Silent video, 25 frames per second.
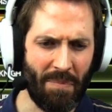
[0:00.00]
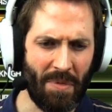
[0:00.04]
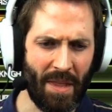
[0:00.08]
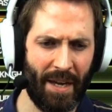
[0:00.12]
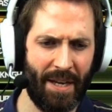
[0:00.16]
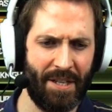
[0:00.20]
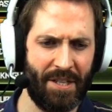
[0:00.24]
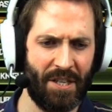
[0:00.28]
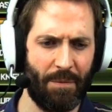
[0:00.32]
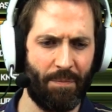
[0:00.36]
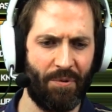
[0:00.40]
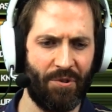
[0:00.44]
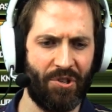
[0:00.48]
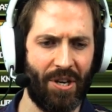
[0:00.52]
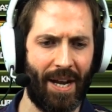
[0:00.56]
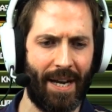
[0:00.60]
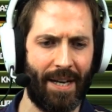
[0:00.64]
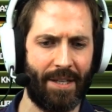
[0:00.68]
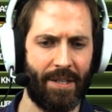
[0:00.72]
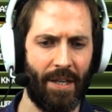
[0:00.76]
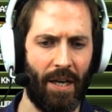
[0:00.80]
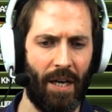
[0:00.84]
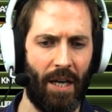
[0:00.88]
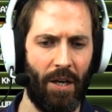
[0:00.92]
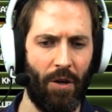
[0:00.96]
heated
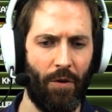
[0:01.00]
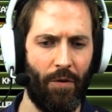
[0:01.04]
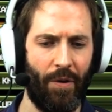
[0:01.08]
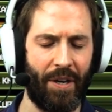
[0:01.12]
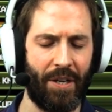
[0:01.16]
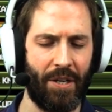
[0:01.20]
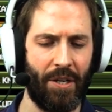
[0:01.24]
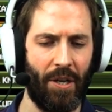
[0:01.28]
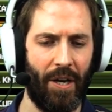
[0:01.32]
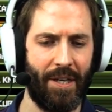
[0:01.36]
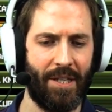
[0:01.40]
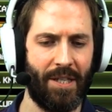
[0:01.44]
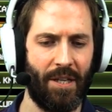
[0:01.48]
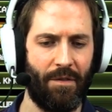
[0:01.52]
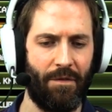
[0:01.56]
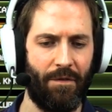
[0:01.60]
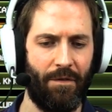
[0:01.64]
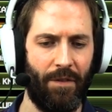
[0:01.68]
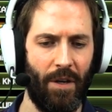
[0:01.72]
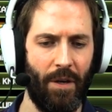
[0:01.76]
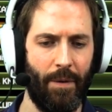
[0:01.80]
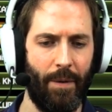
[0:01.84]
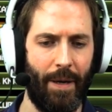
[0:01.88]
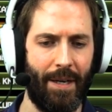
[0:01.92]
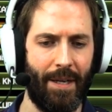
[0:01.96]
projectile or ignited
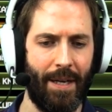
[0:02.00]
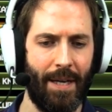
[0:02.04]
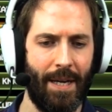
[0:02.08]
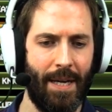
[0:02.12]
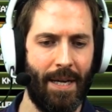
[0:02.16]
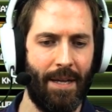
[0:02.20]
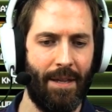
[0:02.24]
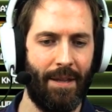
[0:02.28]
fluid,